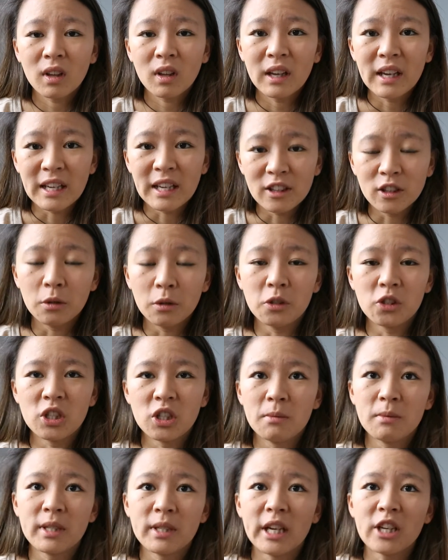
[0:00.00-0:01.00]
in those
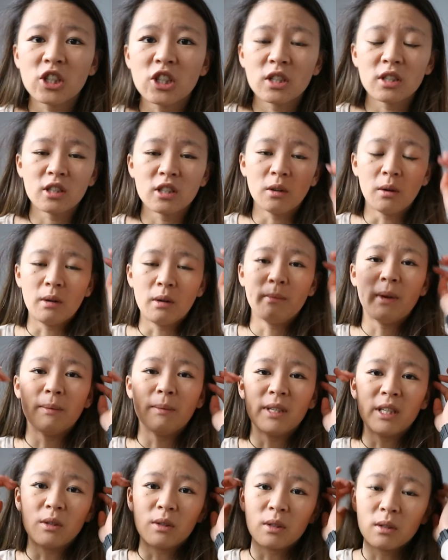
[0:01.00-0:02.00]
gym sessions. So I
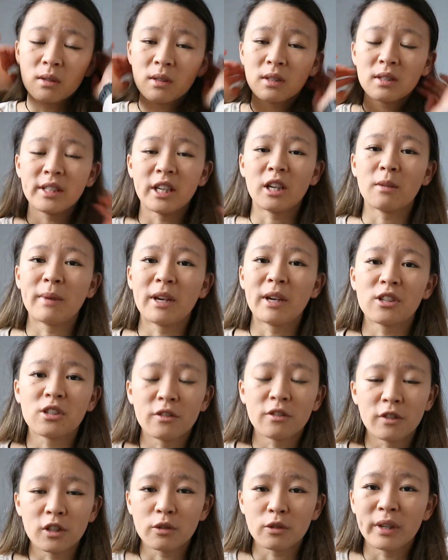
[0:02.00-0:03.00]
maybe do Stairmaster
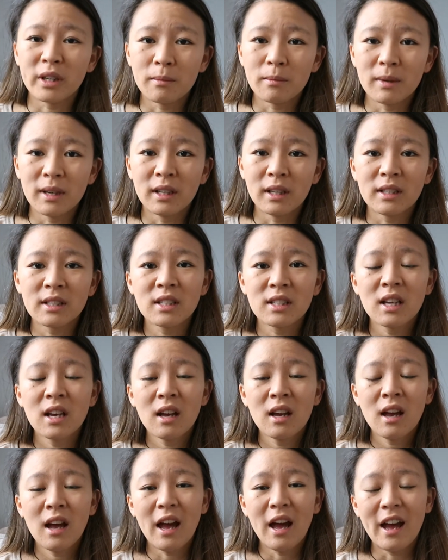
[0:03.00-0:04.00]
for 20 minutes
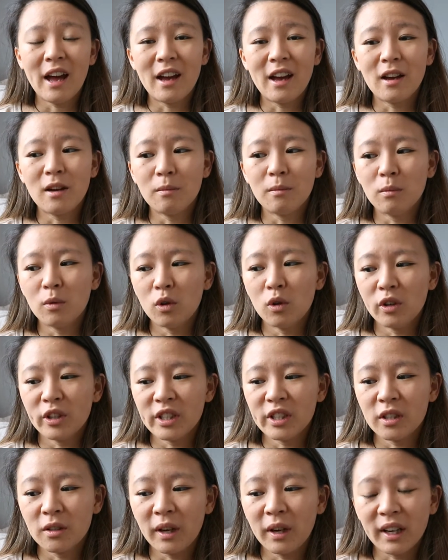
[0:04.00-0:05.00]
or
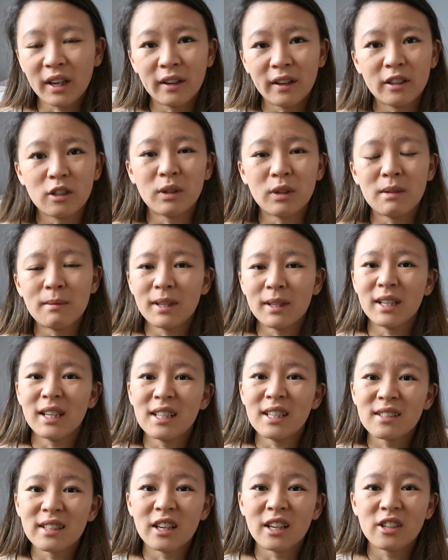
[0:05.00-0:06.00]
do like a 20-minute
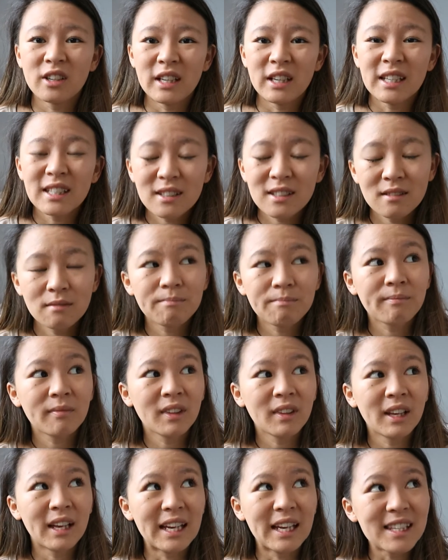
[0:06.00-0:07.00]

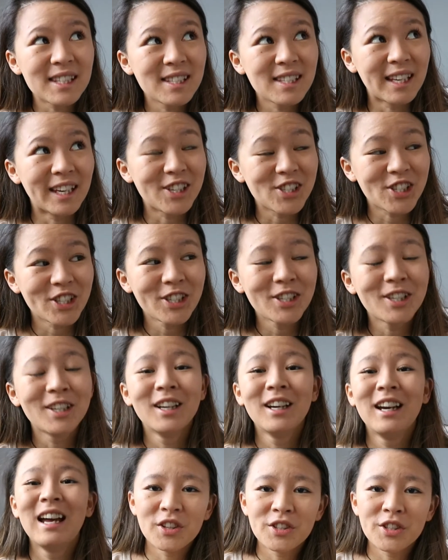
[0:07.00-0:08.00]
HIIT session.
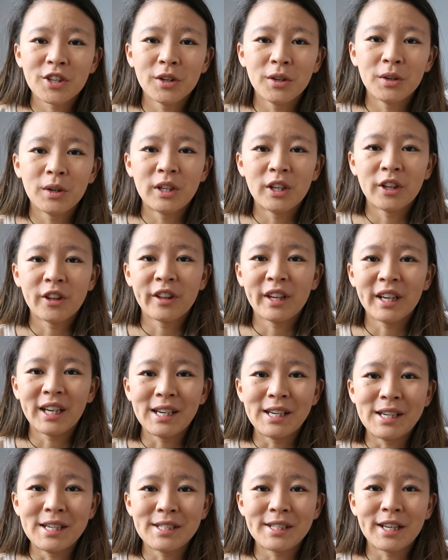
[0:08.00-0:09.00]
Also, another thing
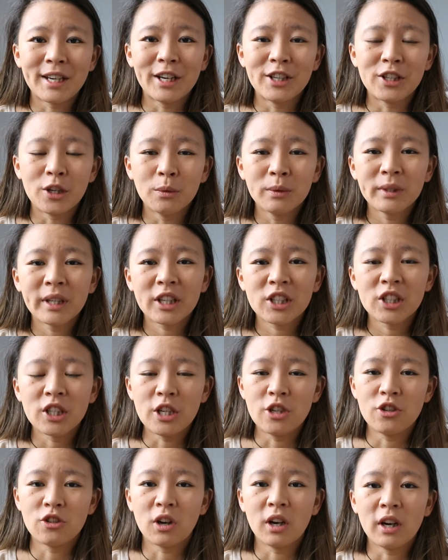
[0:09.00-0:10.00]
is that I don't
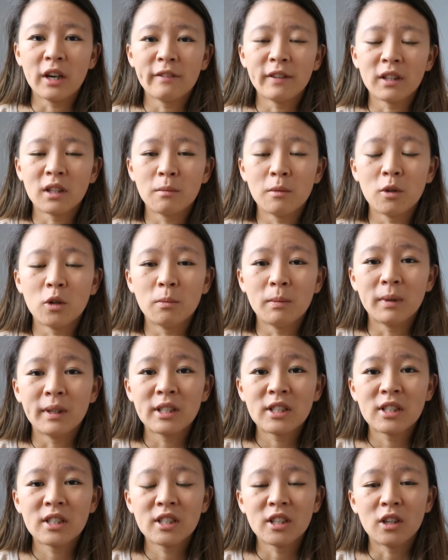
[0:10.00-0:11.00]
actually drive at the
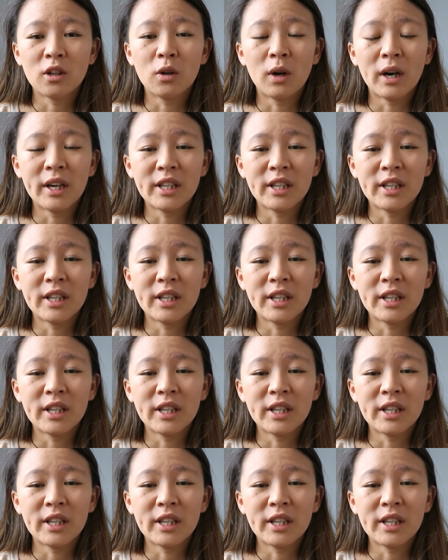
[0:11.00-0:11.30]
moment, so